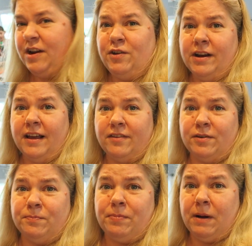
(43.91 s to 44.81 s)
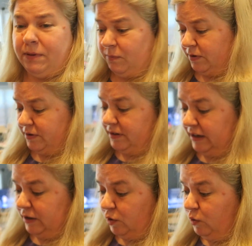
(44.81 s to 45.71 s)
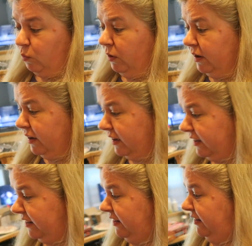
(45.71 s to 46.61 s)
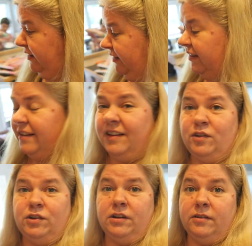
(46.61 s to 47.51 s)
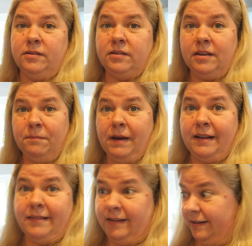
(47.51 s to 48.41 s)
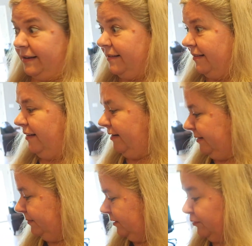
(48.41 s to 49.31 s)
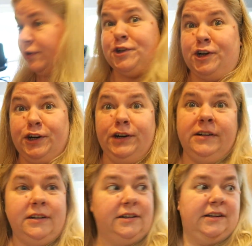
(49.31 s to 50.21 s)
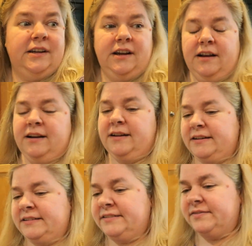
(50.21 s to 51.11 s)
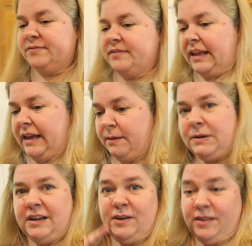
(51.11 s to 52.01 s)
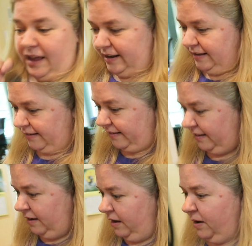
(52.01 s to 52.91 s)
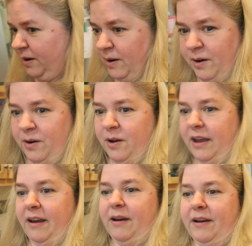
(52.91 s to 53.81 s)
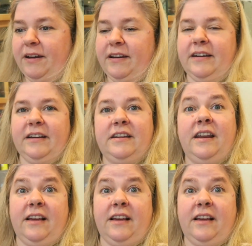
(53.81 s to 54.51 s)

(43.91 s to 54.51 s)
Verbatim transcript: I know you guys are probably wondering like who won, because you know, somebody's gonna get slimed for sure. Uh, and let me tell you who that is. Uh,